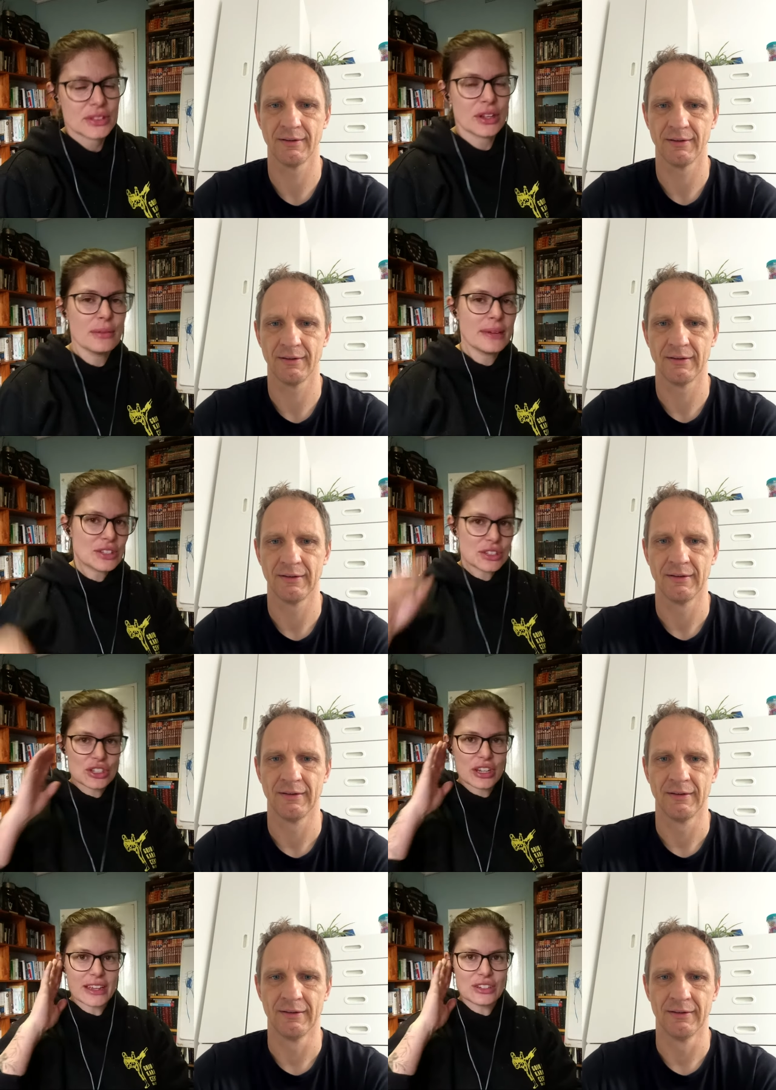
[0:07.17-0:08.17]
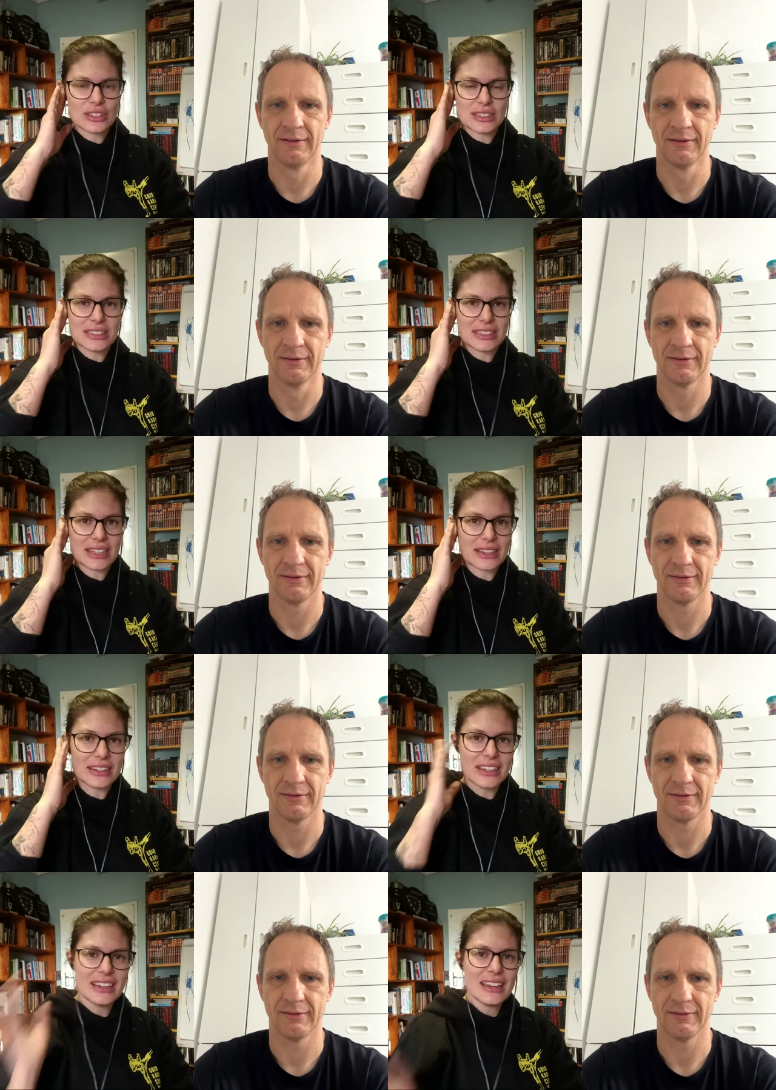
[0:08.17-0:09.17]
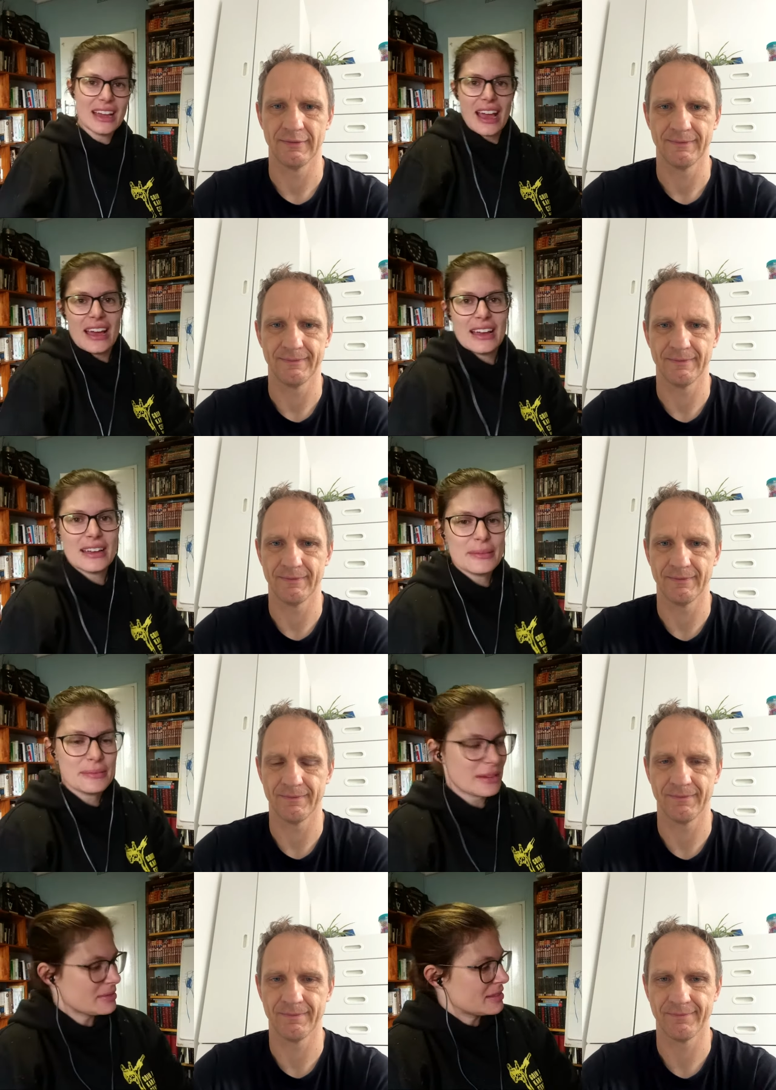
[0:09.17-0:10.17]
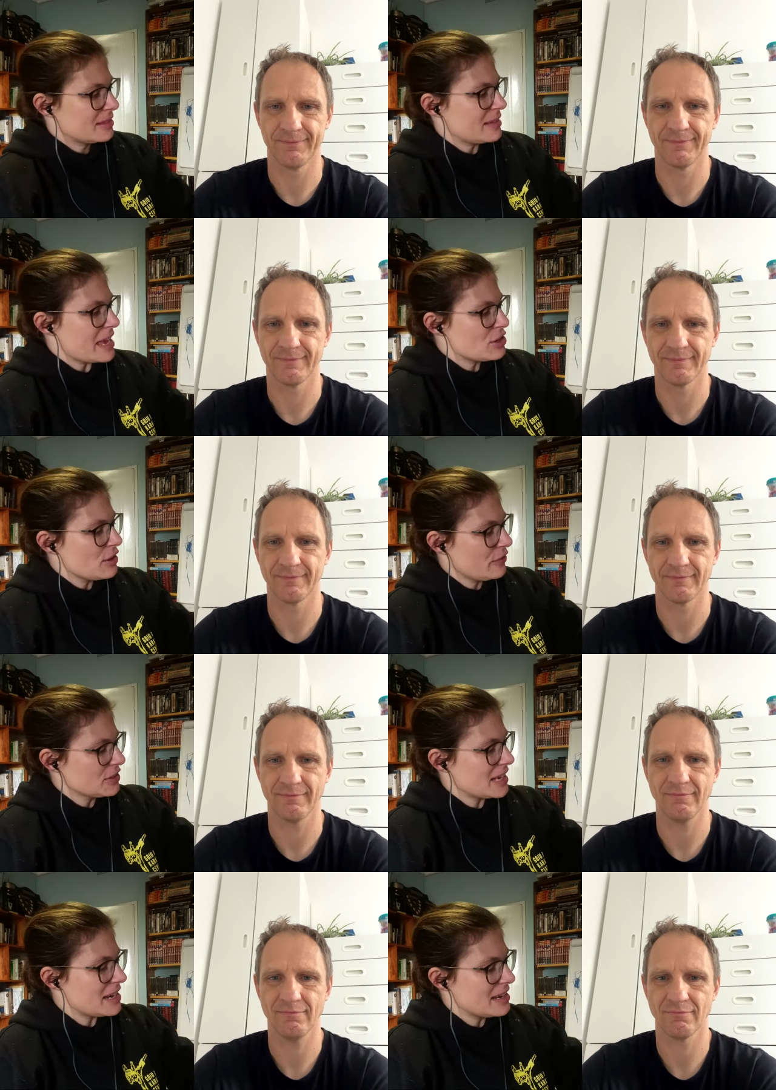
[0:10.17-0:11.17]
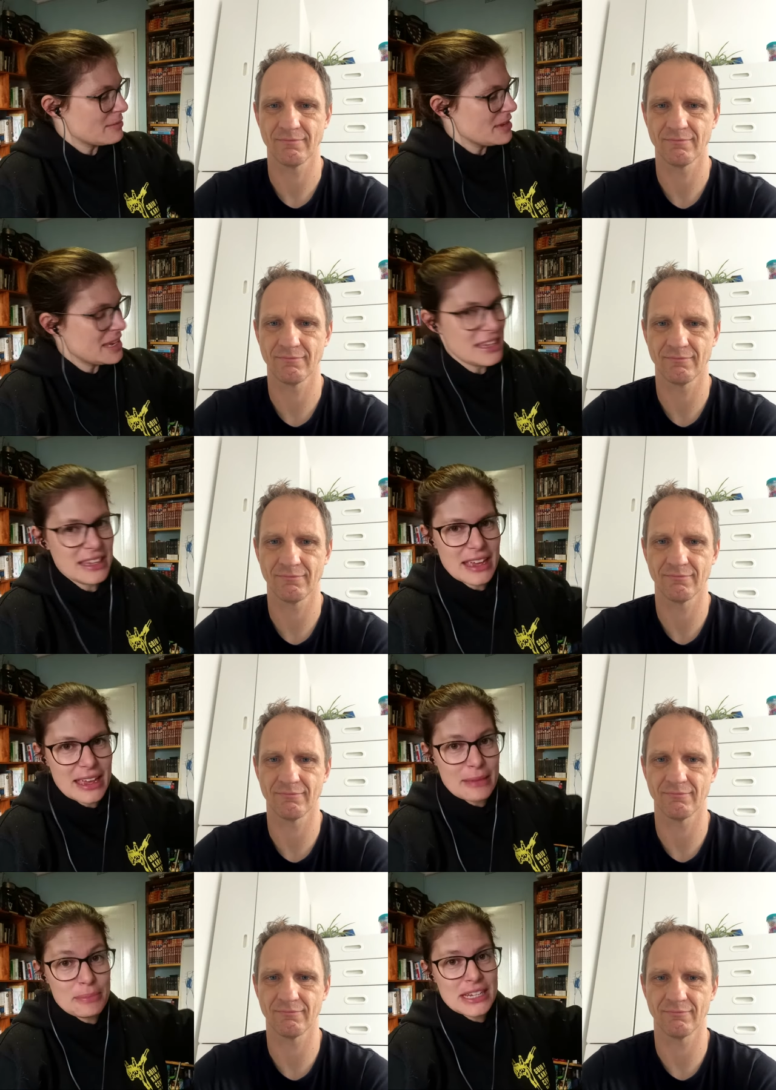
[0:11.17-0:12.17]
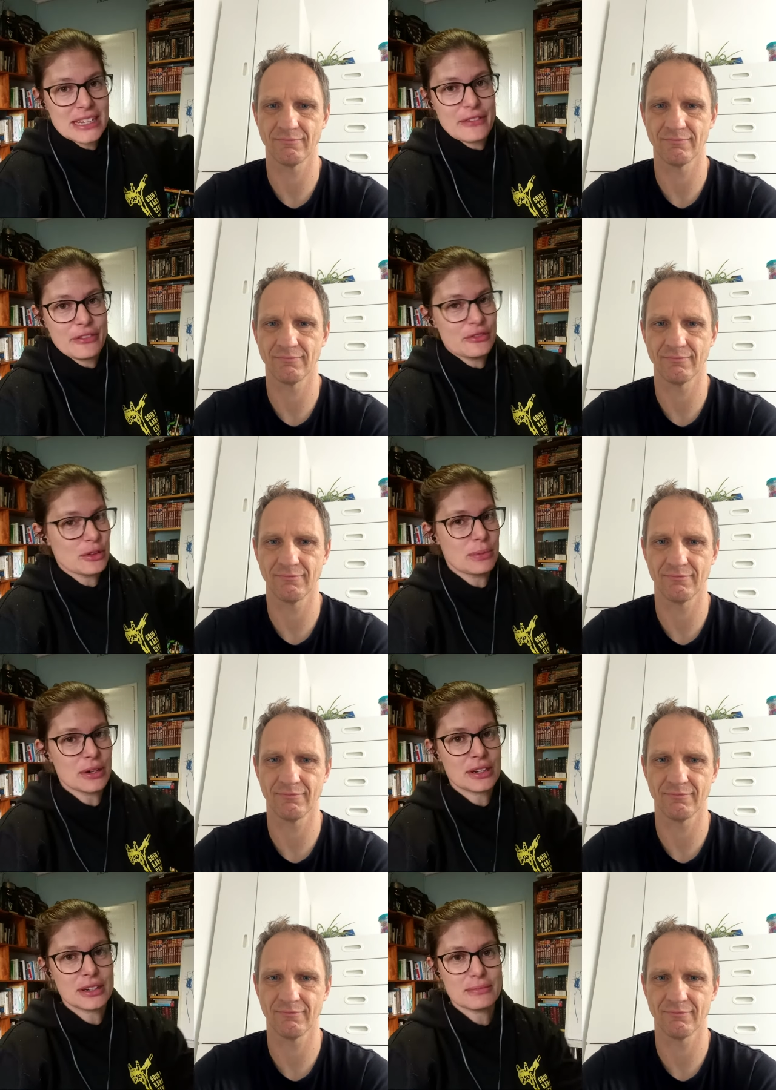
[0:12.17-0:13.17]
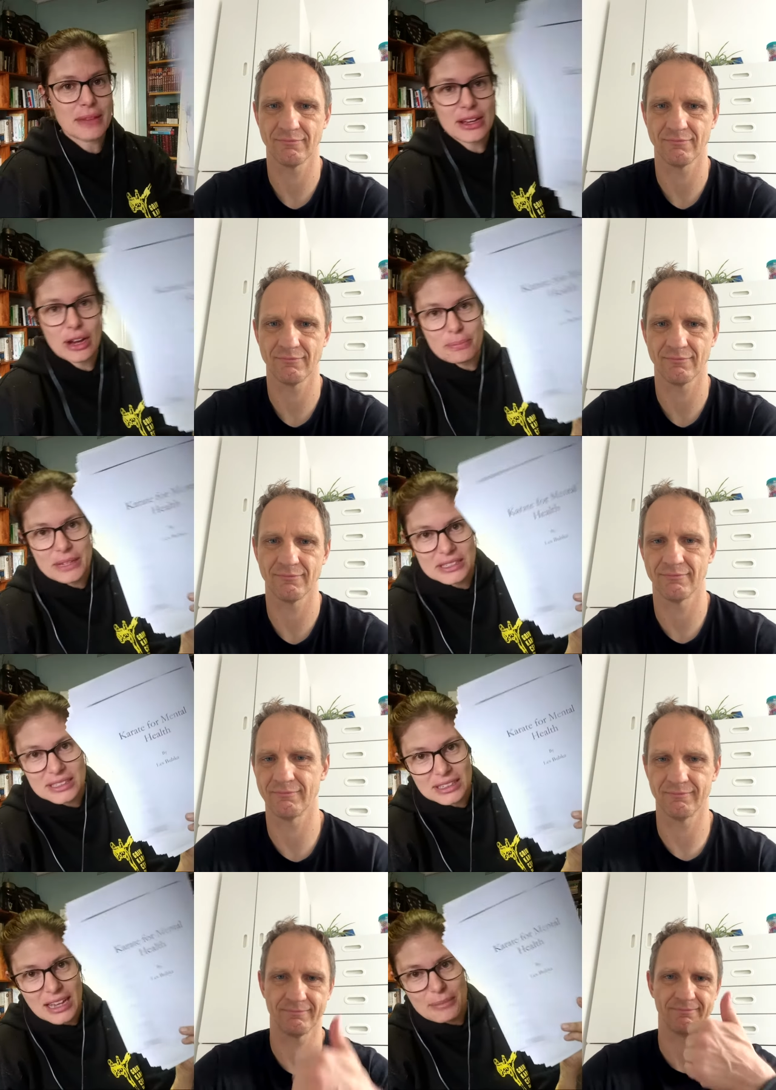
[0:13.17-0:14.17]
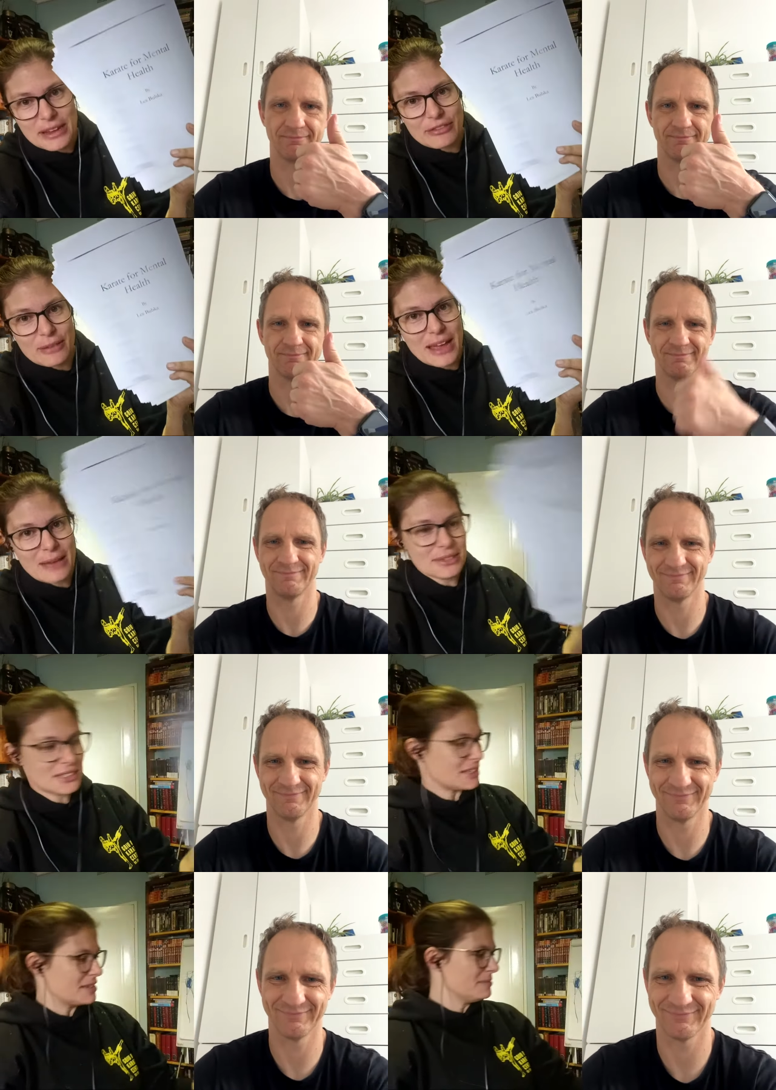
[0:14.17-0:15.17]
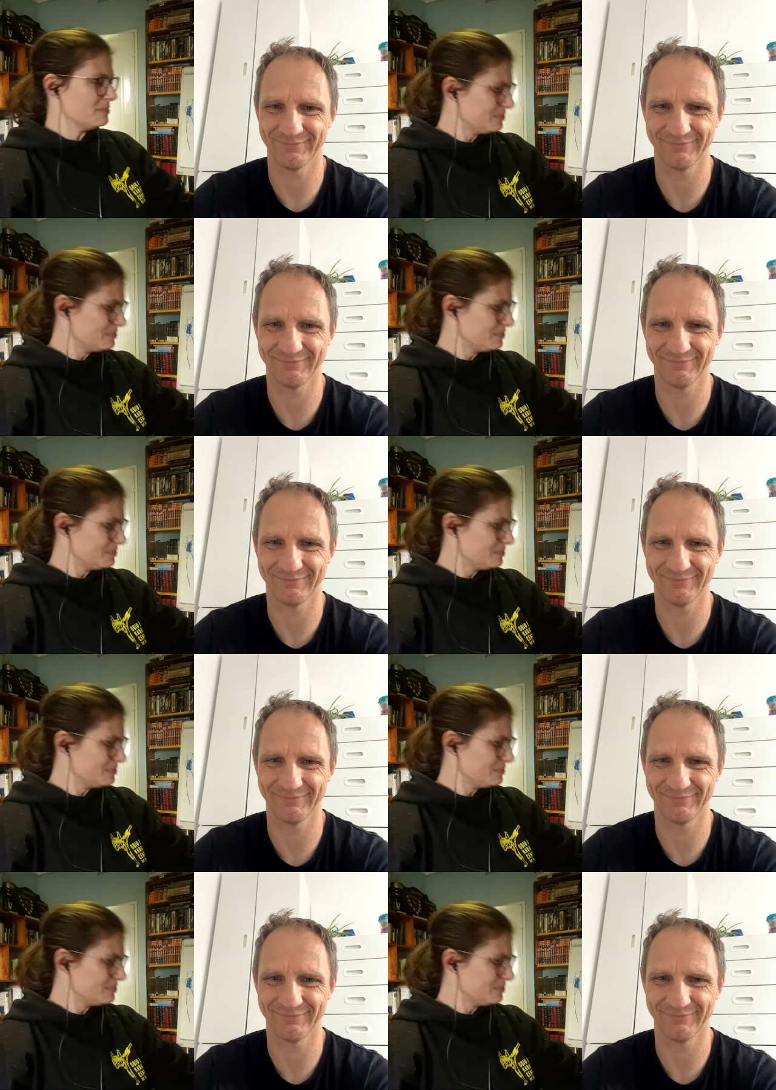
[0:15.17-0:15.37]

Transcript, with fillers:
Speaker 1: So much has changed since then. Um, thank you for sending me a PDF of your book. My copy is still coming from Amazon.